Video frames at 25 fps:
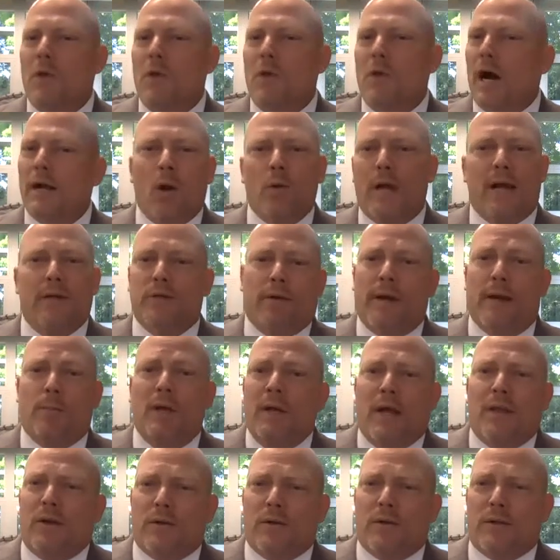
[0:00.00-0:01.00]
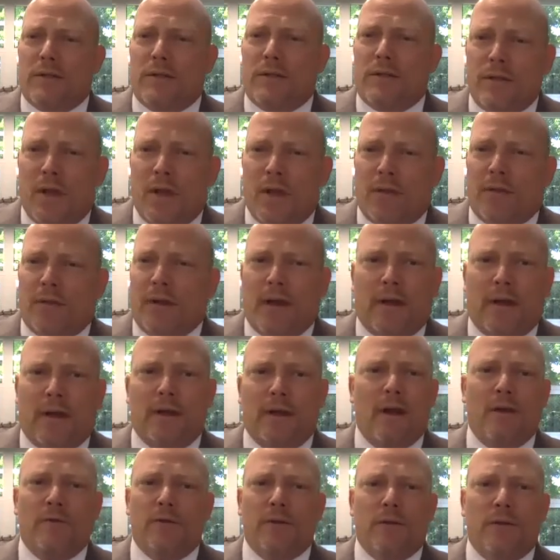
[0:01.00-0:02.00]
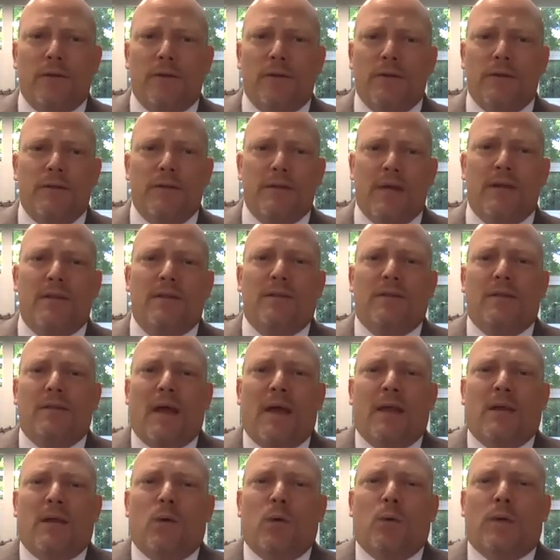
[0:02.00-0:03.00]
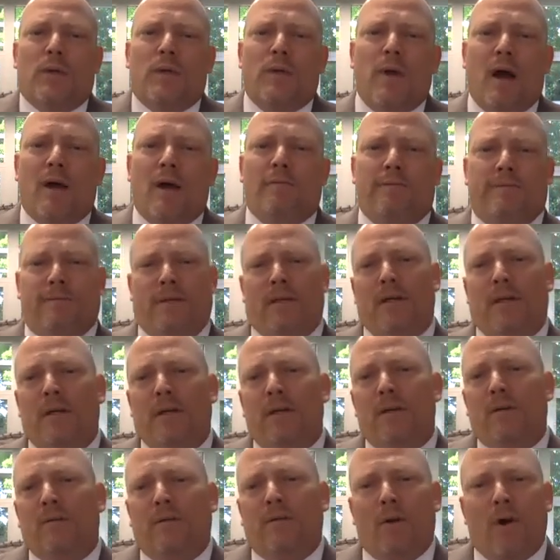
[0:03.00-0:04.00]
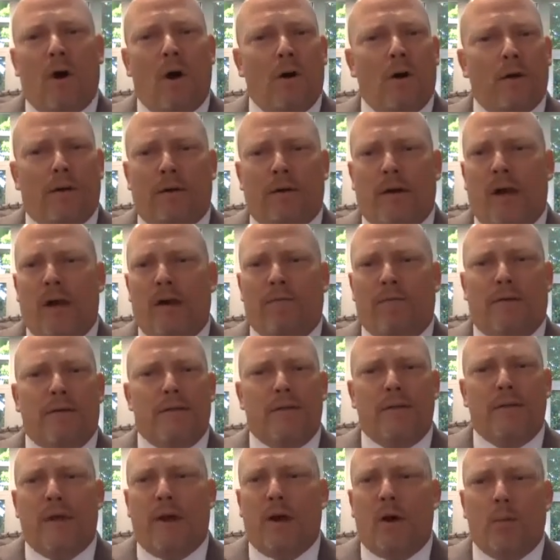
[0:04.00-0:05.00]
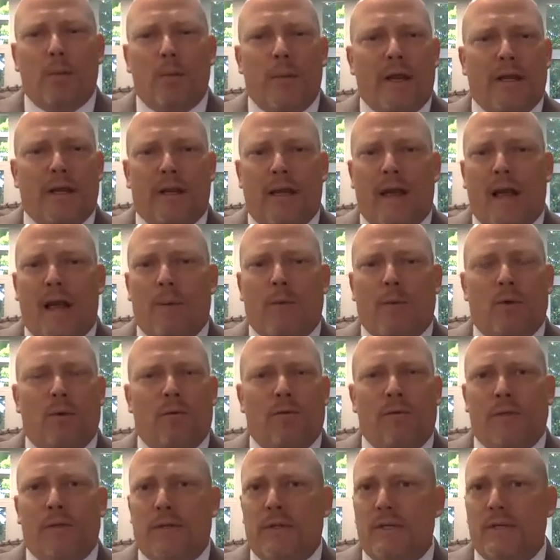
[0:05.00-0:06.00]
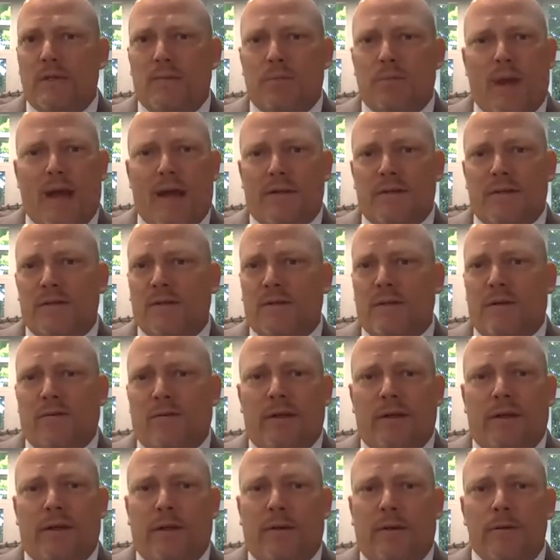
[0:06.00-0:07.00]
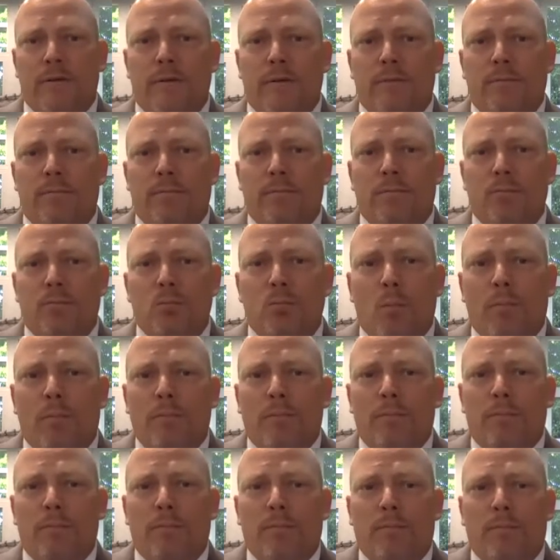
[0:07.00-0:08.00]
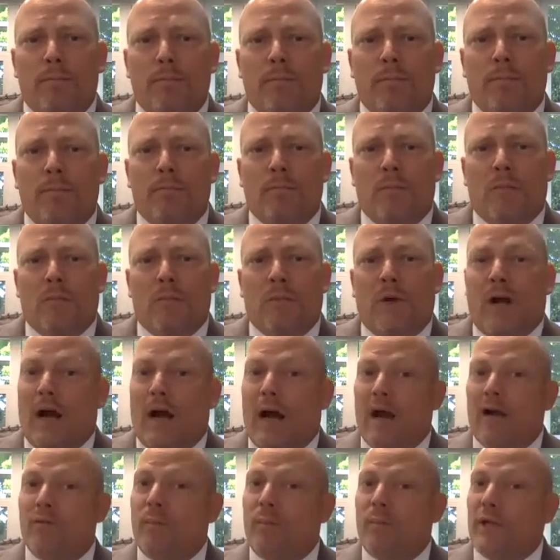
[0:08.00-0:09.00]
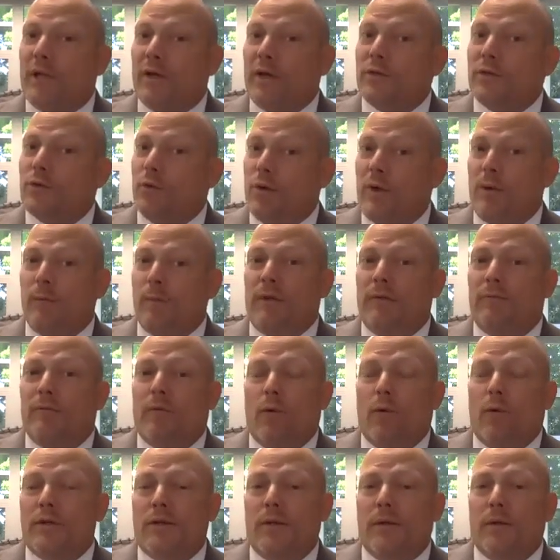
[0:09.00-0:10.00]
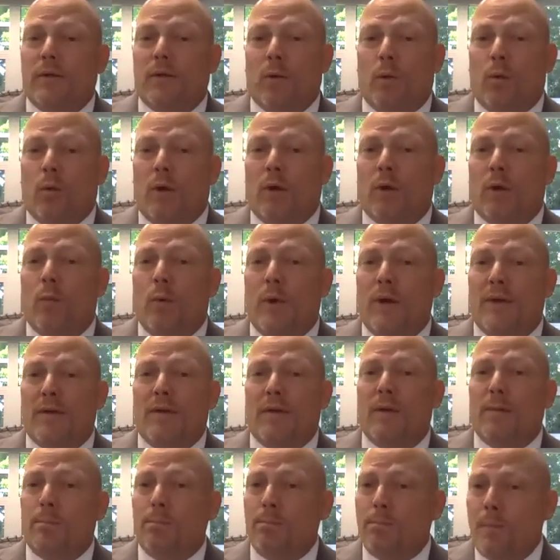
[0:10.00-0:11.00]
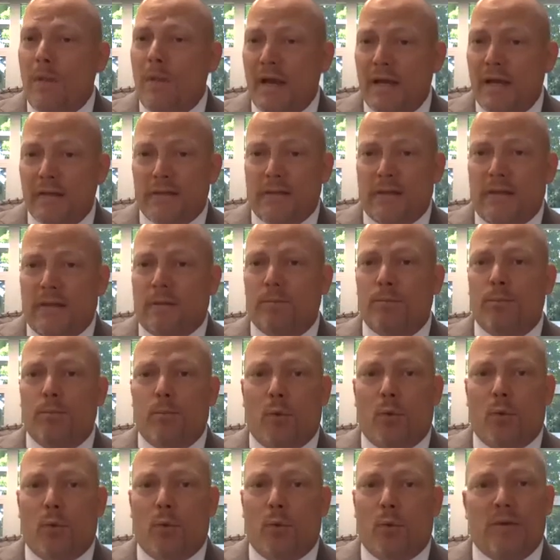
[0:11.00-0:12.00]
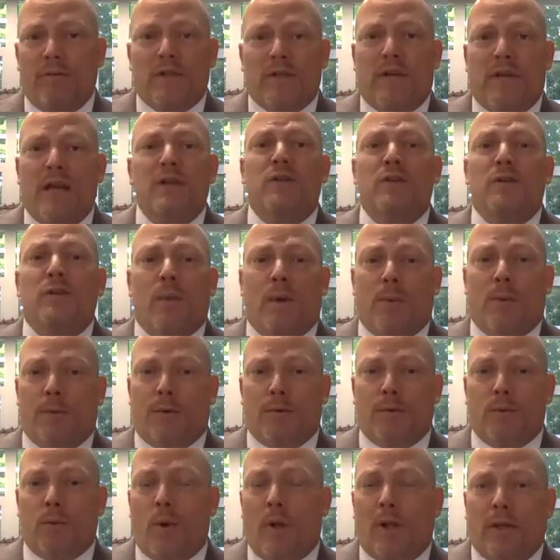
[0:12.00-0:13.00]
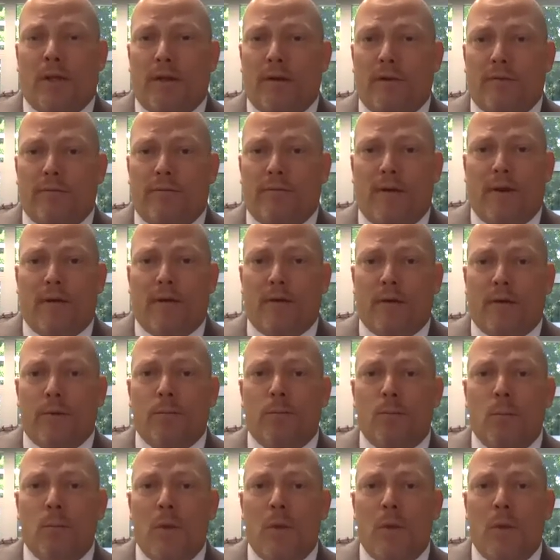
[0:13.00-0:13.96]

I know I sure am. And there is nothing I could ever do to say thank you enough for all your efforts to help make it happen over these past 7 years. I've been extremely fortunate to work with amazing Board of Education members while here in Fairview.